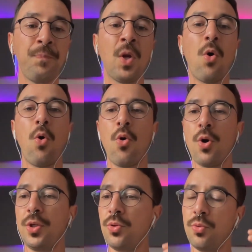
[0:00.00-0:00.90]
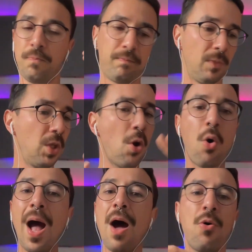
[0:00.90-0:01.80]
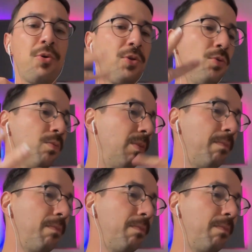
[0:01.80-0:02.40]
or to know how to